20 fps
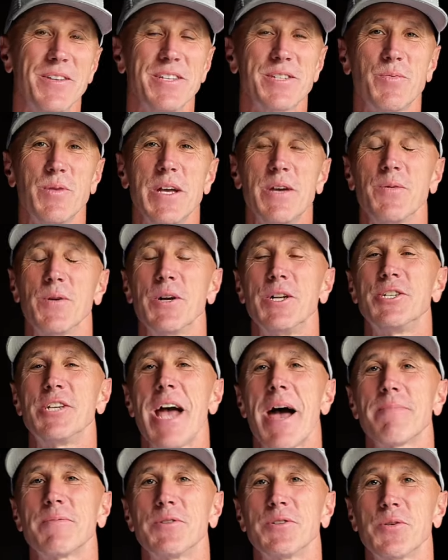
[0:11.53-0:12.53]
This week we're in
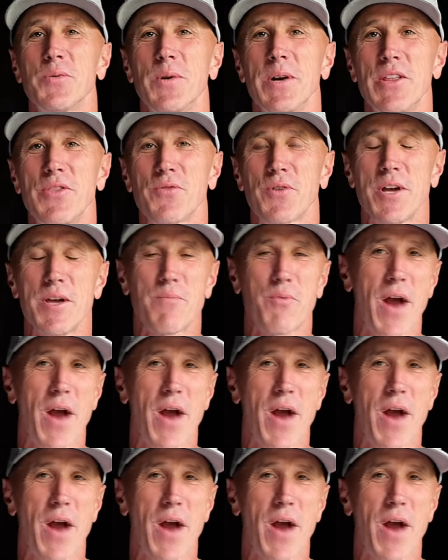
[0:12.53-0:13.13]
chapter 23,